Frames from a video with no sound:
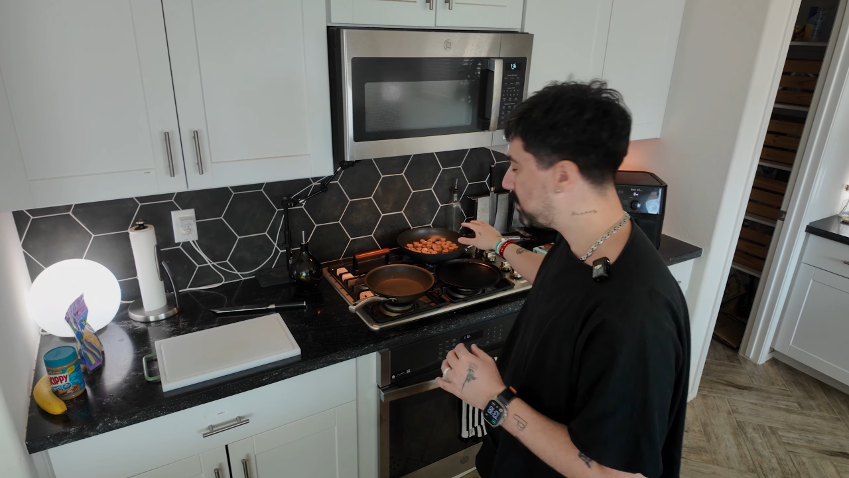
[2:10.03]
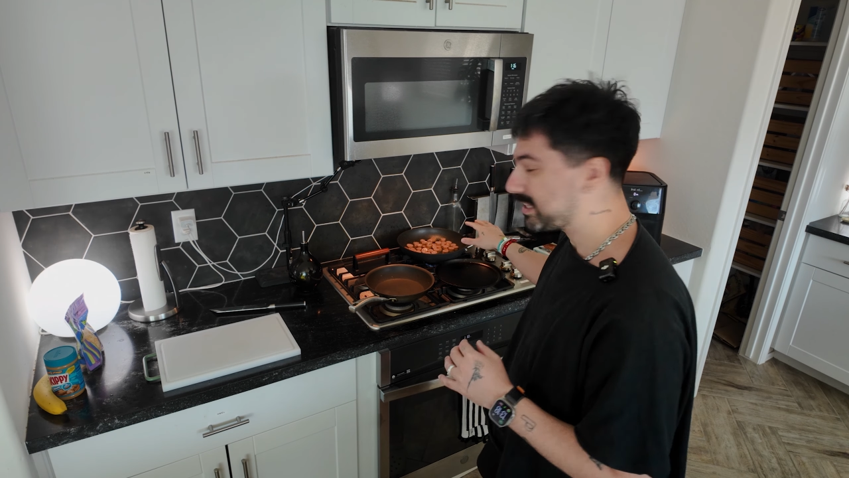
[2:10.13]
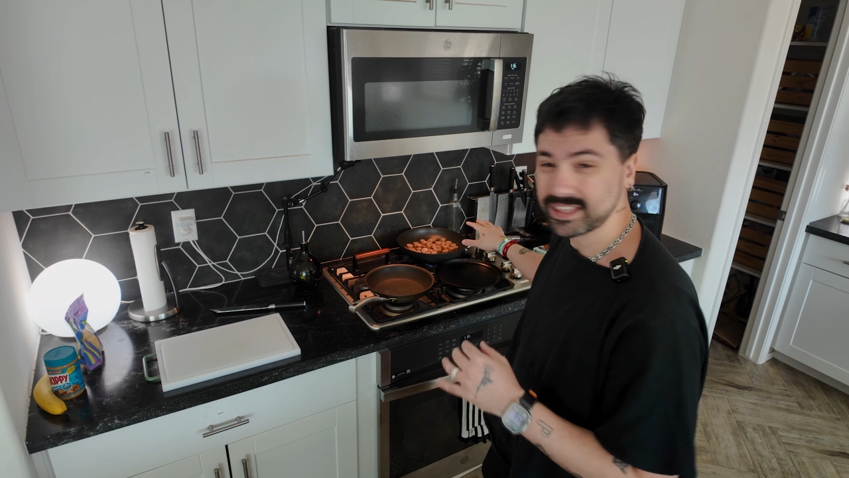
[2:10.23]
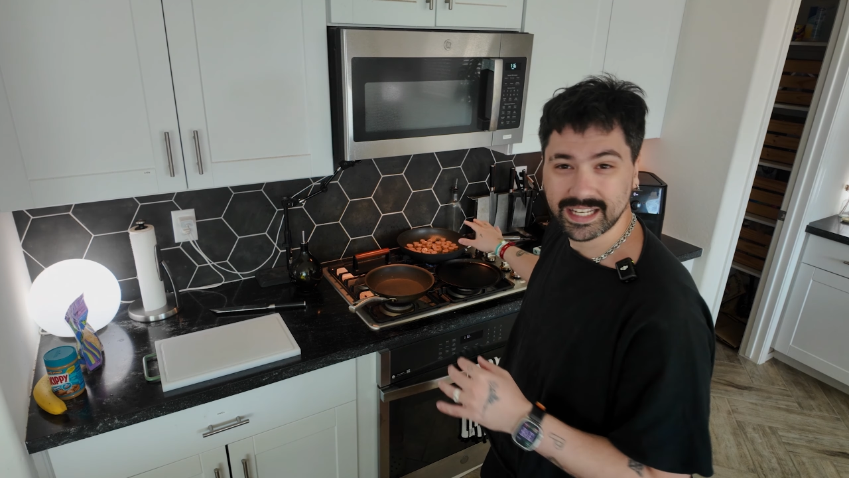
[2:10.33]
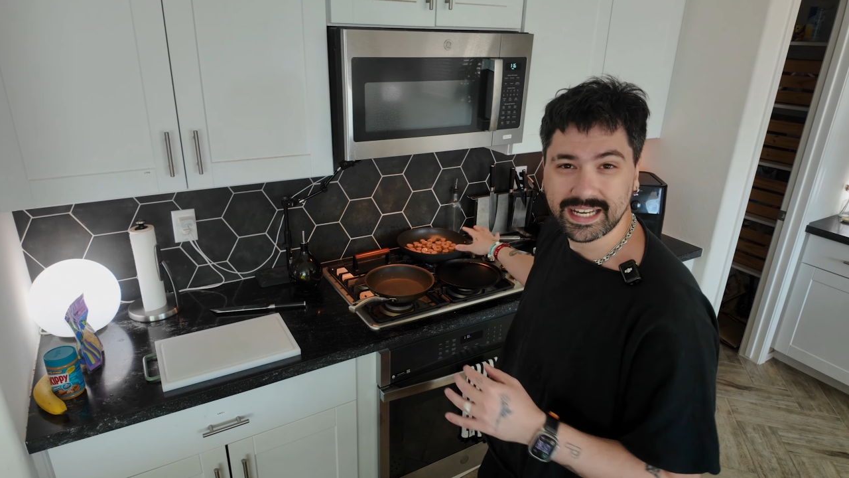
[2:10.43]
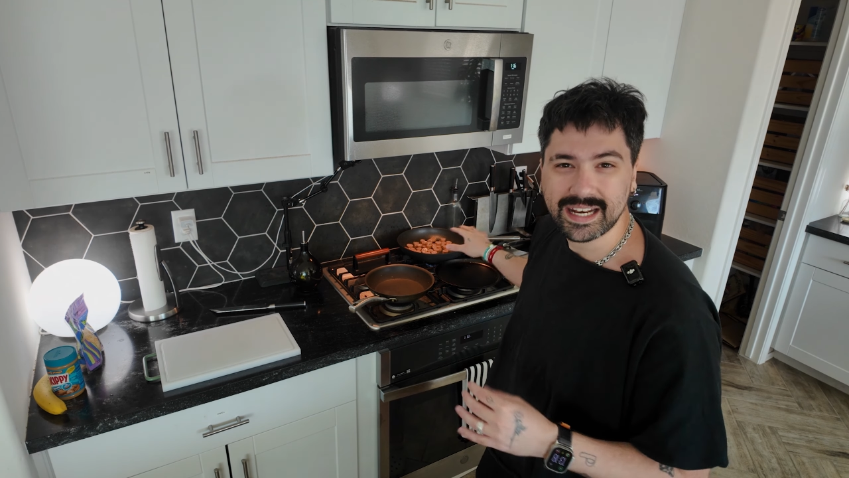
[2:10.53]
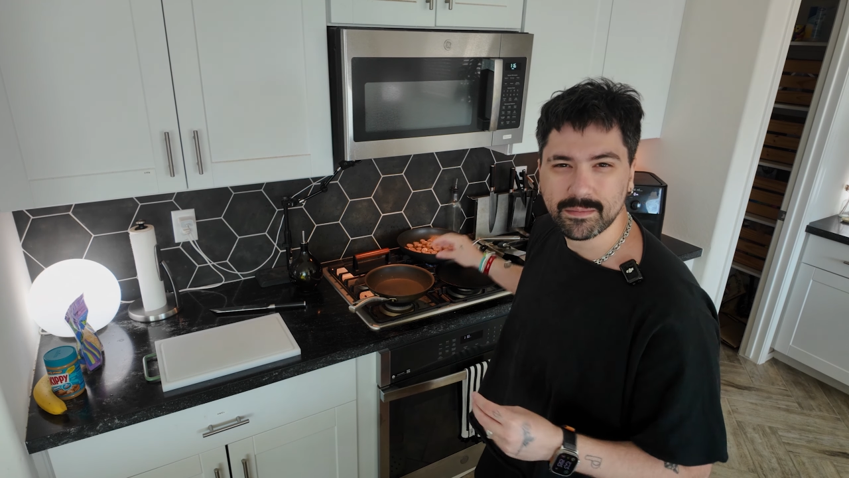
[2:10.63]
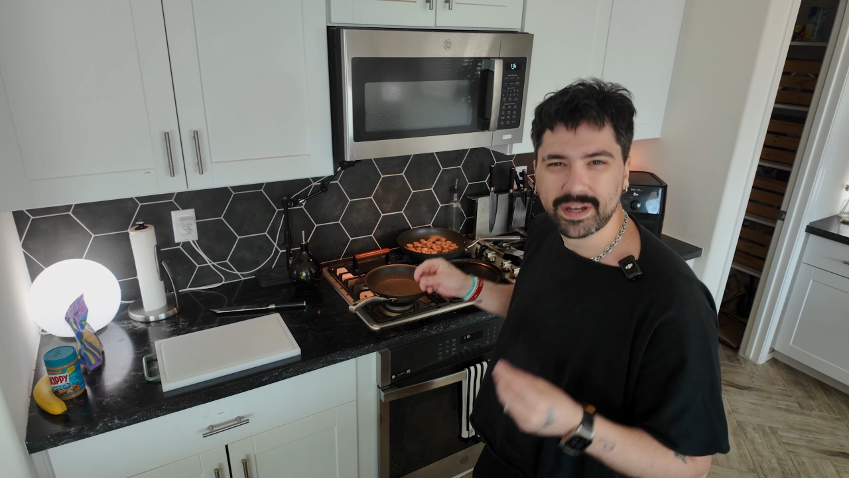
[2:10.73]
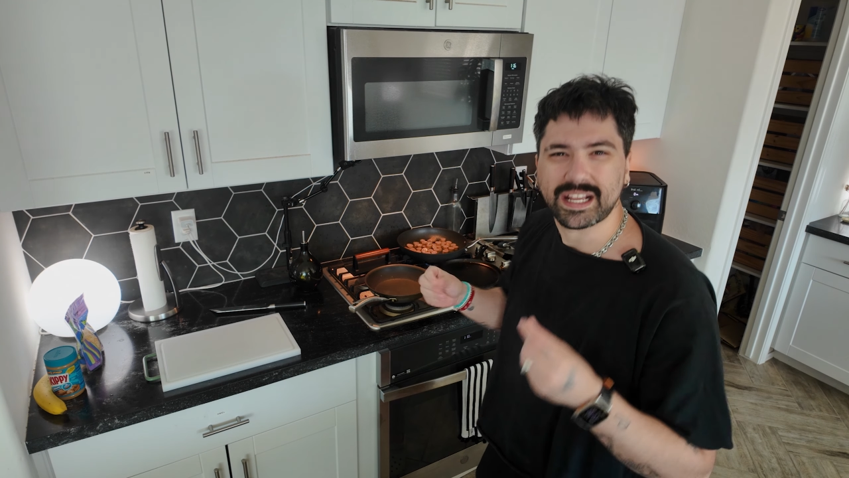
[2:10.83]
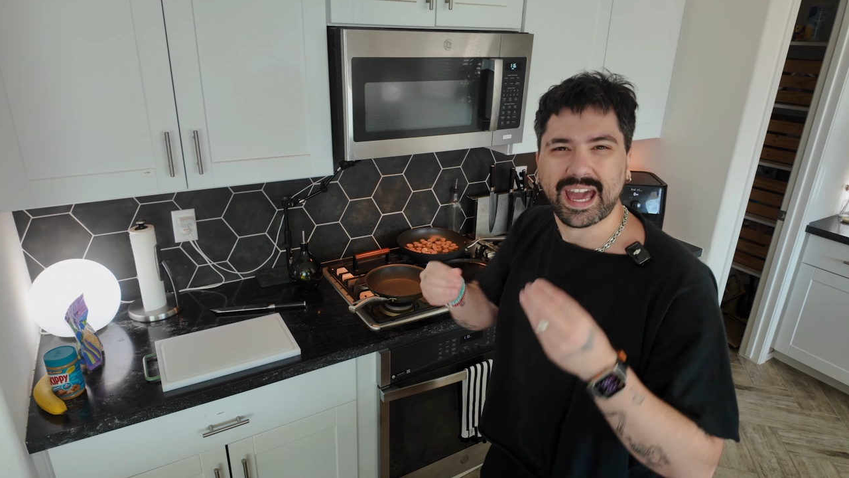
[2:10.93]
Not that they need
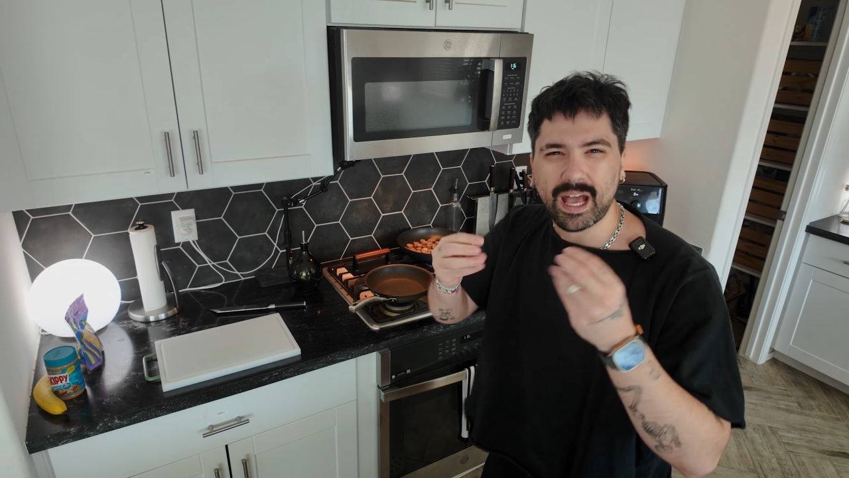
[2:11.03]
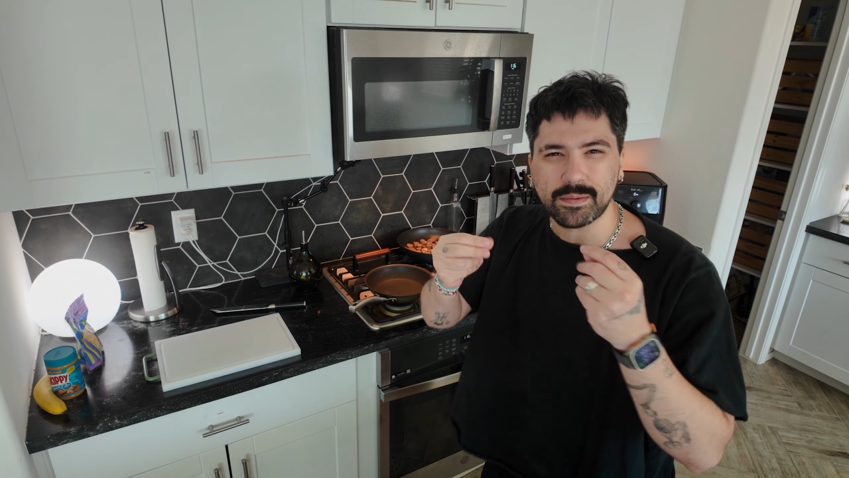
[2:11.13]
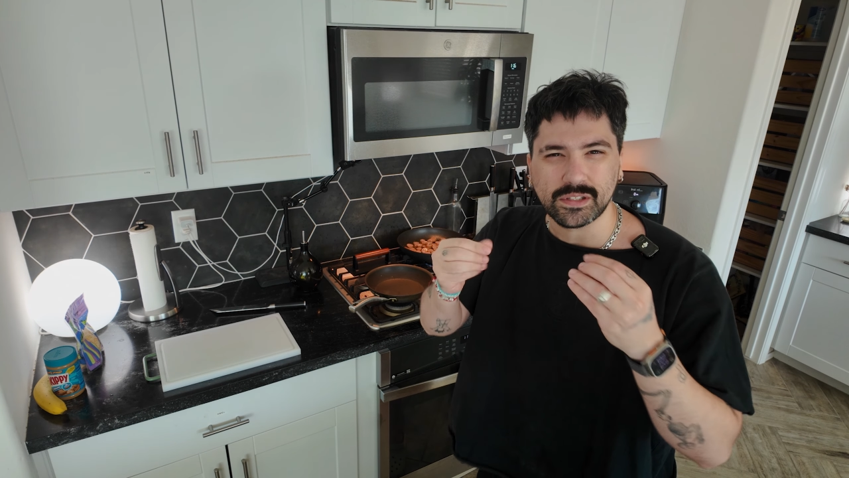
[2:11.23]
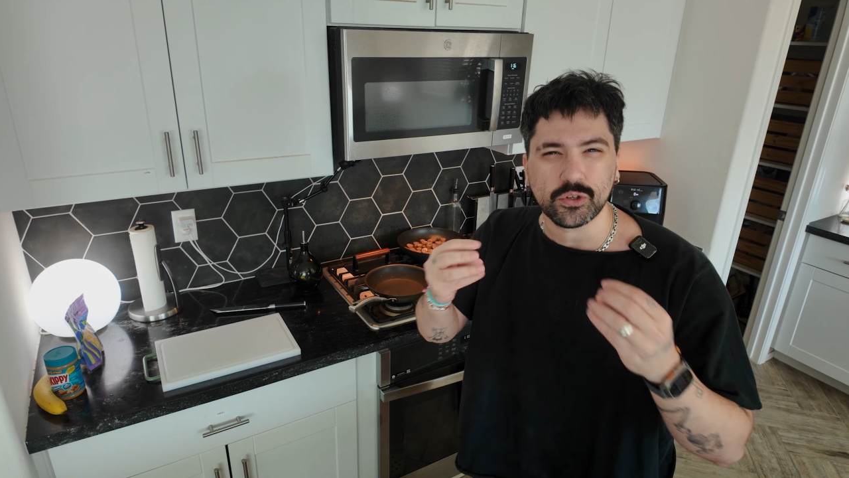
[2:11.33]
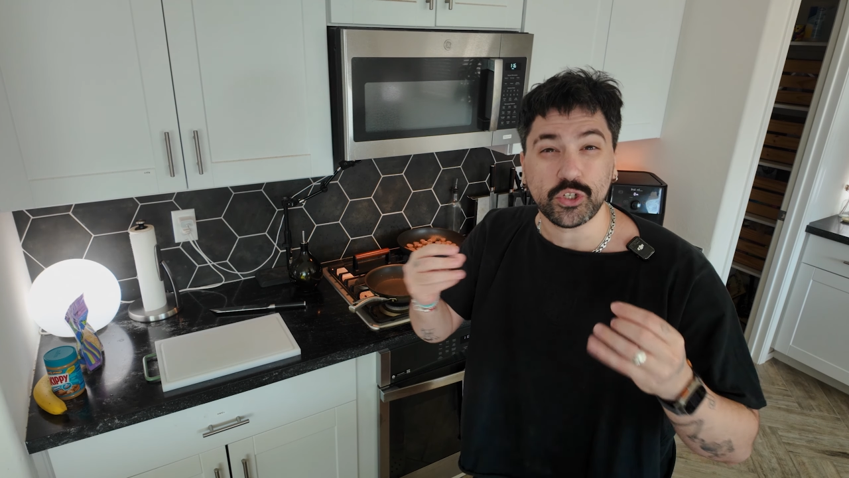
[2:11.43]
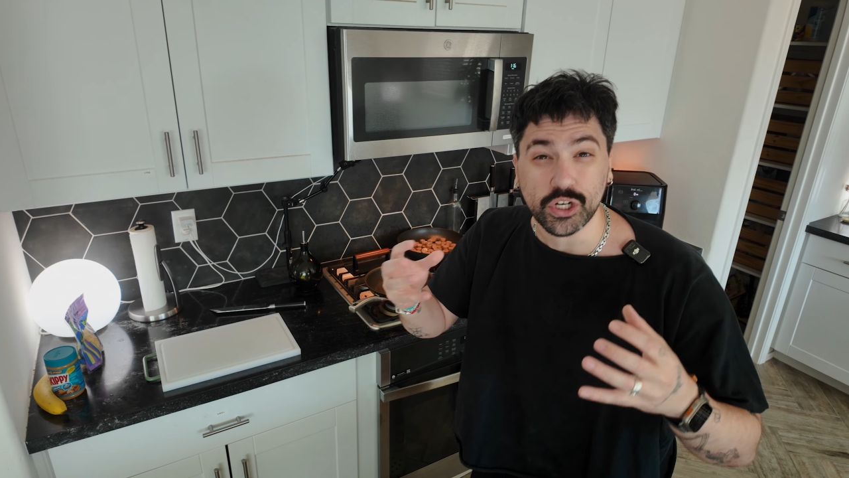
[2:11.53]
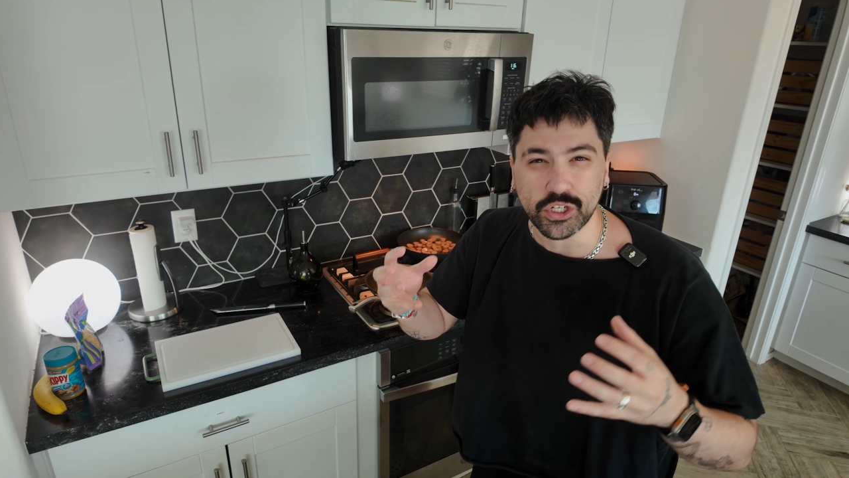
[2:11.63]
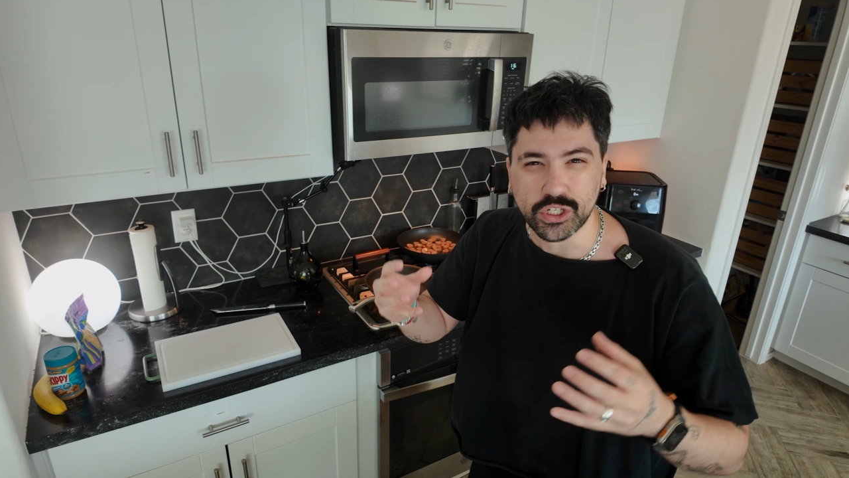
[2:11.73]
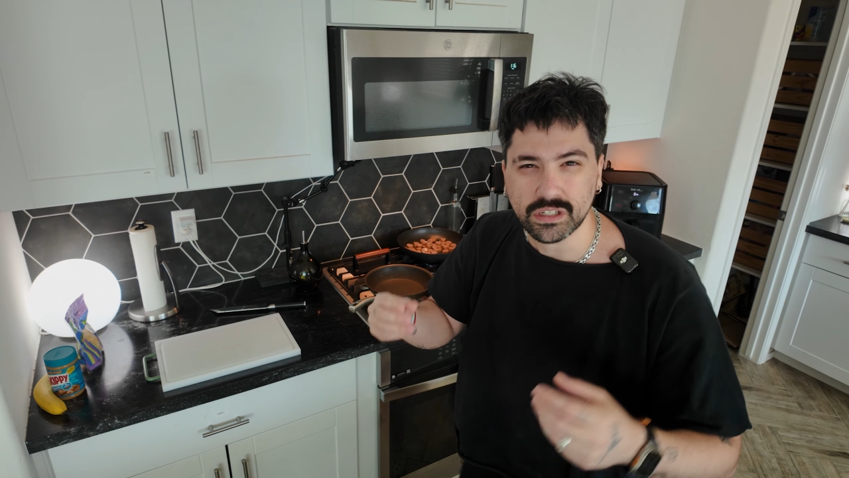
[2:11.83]
them, but it kind of helps a little zhuzh.